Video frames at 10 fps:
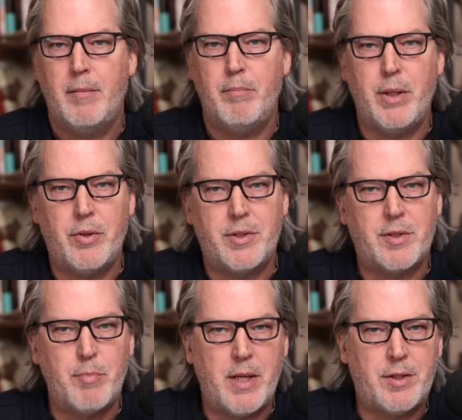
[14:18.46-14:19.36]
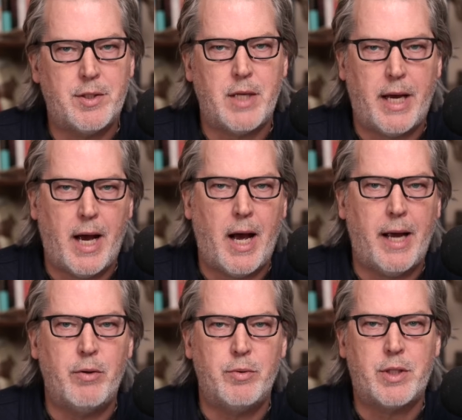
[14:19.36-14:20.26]
Bill Smith's AI,
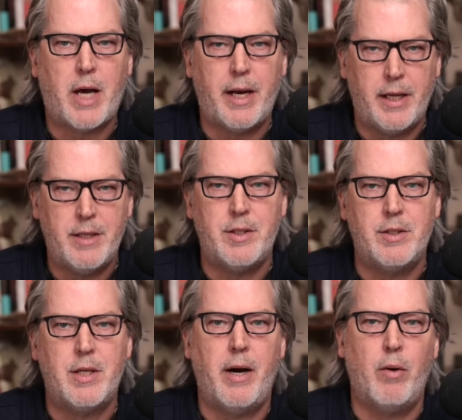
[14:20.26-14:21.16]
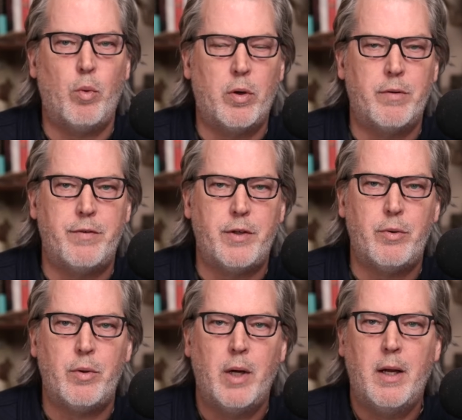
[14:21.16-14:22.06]
who's got his entire
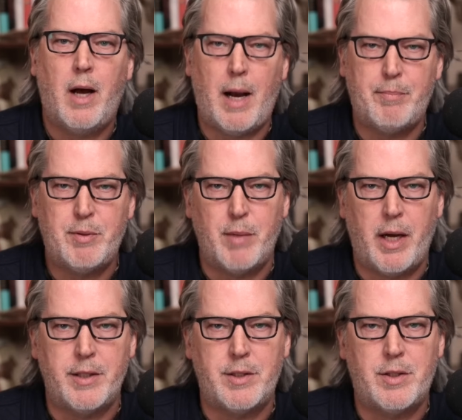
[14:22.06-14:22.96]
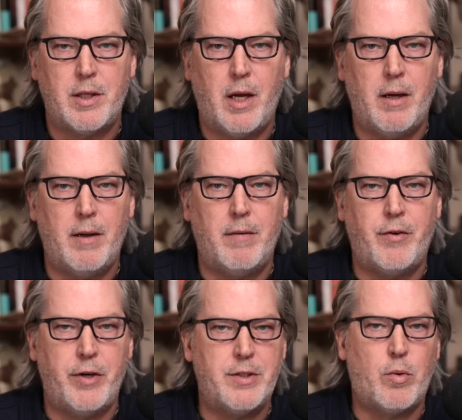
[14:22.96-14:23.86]
worldview optimized
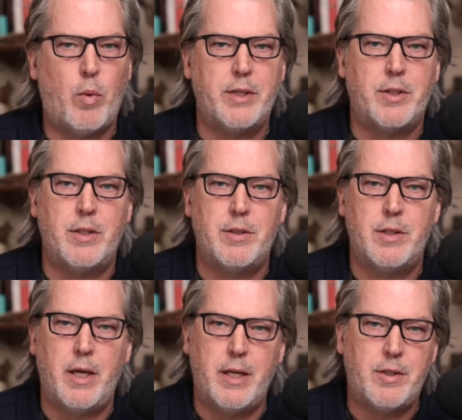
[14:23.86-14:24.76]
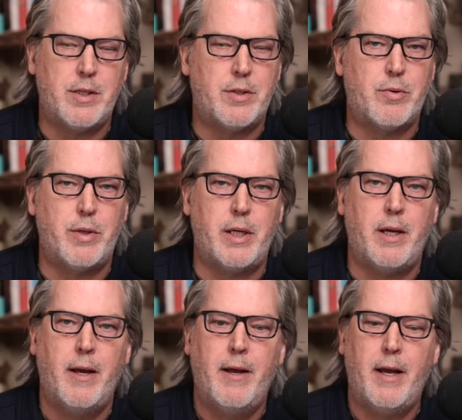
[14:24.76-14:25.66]
for his questions and his history
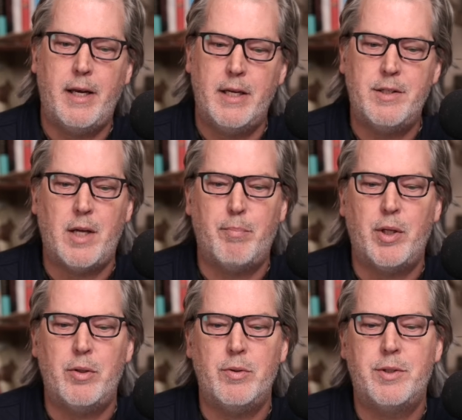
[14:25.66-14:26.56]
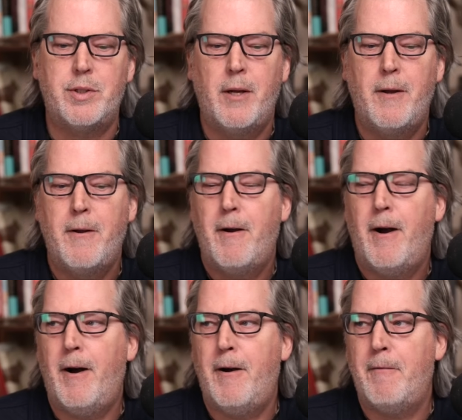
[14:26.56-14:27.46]
and his uploads.
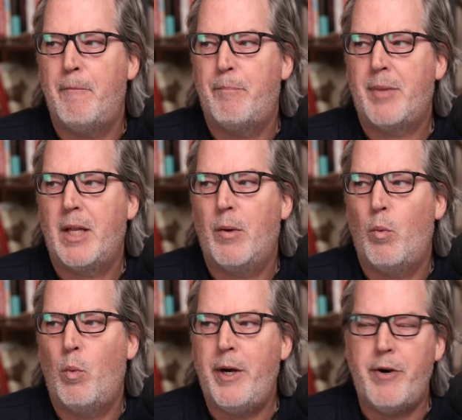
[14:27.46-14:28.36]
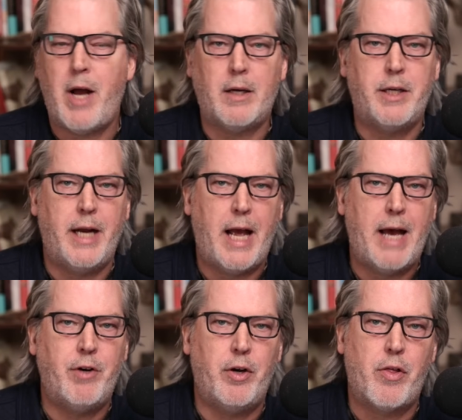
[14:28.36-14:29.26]
Um, we're not going to
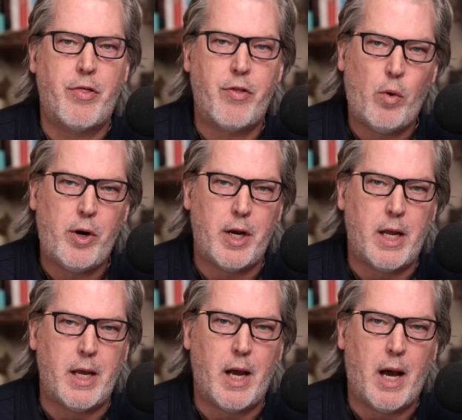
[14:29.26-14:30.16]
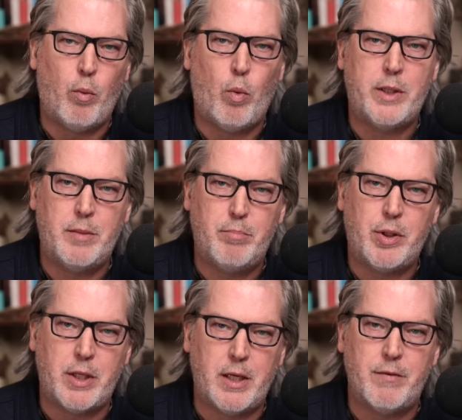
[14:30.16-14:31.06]
have an authority on what to
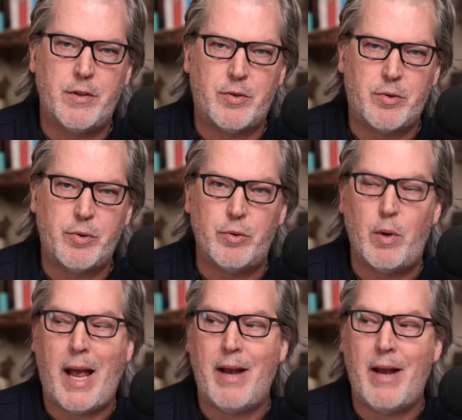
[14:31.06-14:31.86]
believe is true.